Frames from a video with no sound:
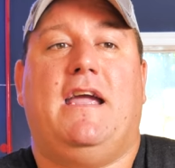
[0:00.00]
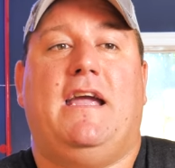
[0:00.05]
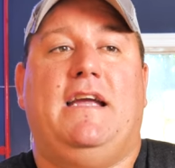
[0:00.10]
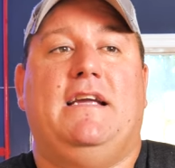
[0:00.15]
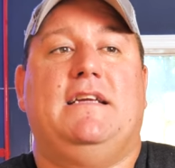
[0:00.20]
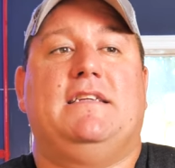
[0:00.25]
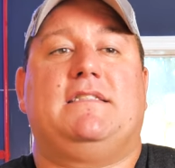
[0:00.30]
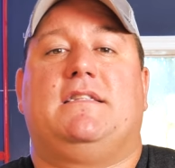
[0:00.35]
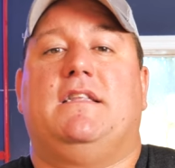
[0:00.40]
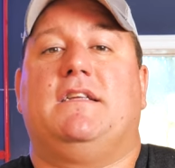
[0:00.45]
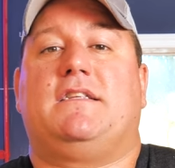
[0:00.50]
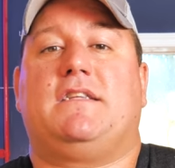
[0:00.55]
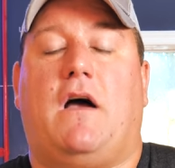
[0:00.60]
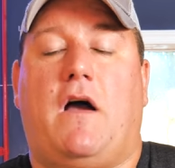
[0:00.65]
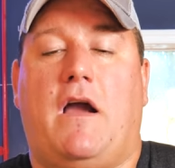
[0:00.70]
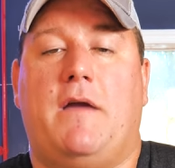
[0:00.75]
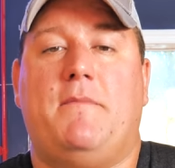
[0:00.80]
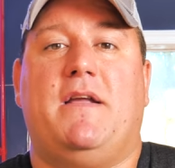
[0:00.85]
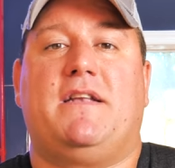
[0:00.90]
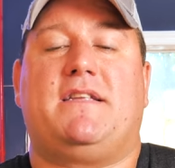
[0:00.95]
is the
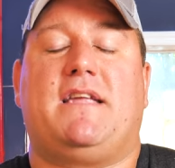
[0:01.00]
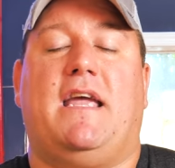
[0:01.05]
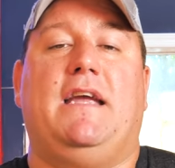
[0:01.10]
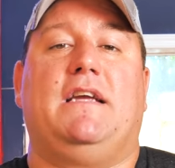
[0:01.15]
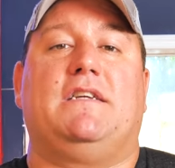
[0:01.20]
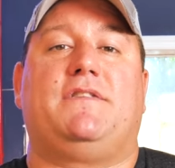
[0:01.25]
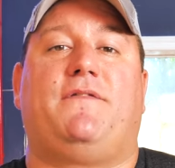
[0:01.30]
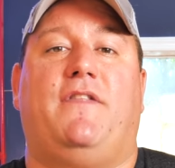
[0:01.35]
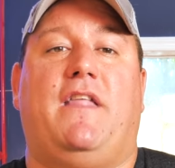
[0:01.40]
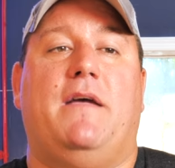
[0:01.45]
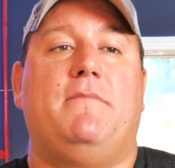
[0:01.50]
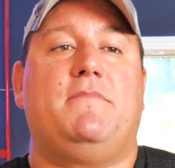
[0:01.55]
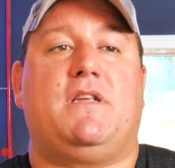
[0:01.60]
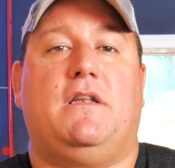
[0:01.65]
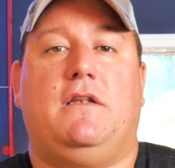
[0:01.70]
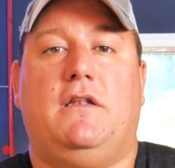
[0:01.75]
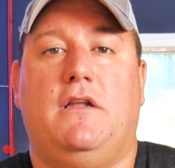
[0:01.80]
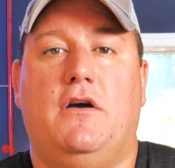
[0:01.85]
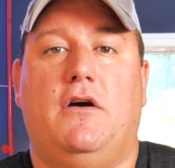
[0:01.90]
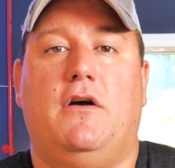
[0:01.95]
time it takes for them to
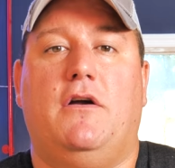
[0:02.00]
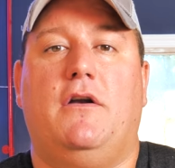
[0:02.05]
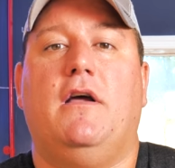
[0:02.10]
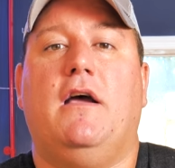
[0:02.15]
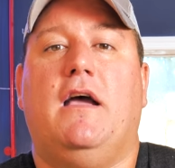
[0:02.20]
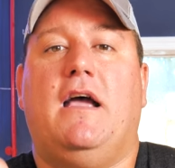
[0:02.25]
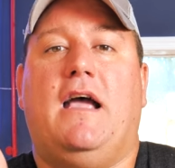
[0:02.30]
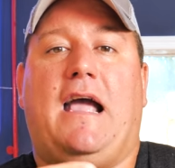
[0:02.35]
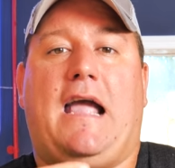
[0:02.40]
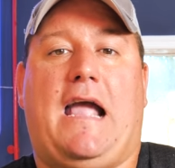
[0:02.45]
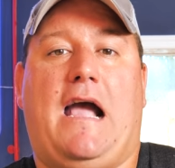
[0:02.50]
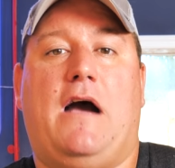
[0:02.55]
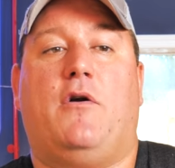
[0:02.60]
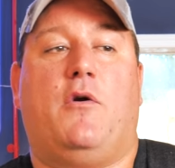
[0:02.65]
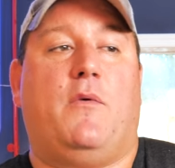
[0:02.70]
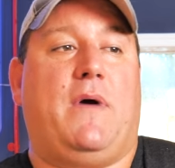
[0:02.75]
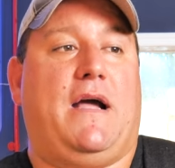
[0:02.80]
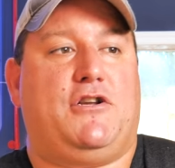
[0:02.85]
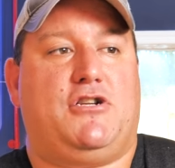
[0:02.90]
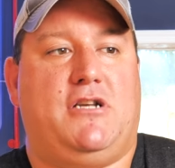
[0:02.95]
learn how
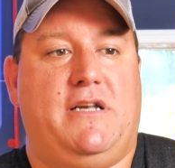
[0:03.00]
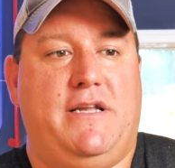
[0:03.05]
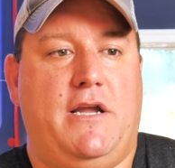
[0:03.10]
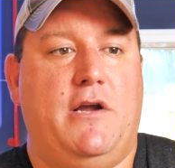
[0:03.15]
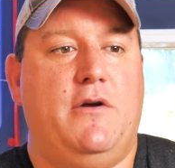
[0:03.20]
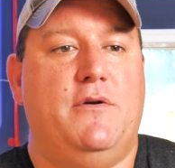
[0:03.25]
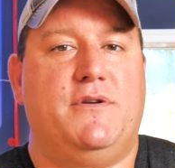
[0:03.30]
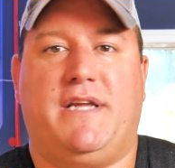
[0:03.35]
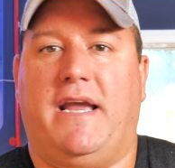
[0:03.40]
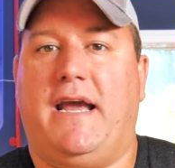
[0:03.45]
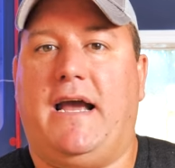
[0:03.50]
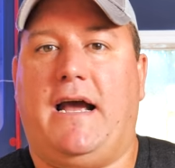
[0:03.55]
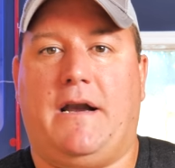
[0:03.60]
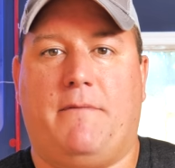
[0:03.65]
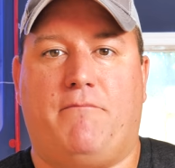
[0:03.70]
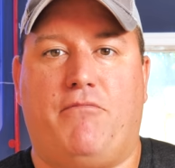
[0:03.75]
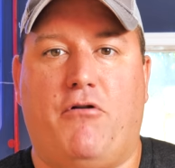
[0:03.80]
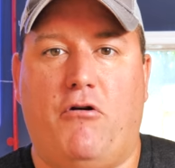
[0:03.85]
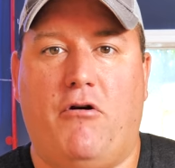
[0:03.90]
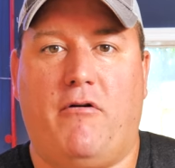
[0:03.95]
to actually use it, how
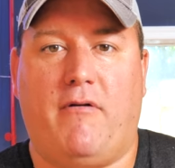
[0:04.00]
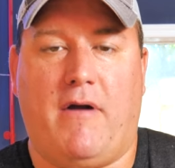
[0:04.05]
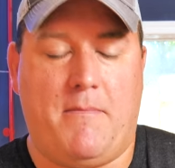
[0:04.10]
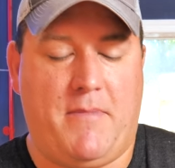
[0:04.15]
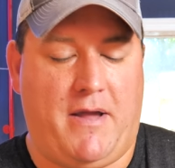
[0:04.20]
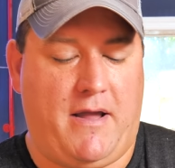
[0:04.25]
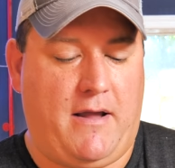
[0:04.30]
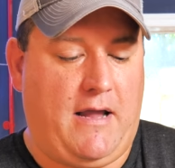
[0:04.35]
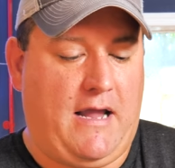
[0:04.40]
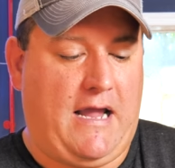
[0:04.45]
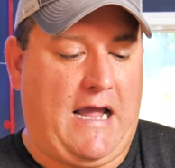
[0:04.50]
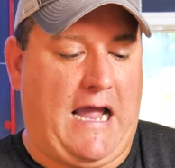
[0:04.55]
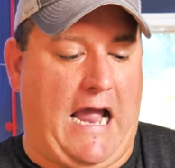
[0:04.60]
to program it.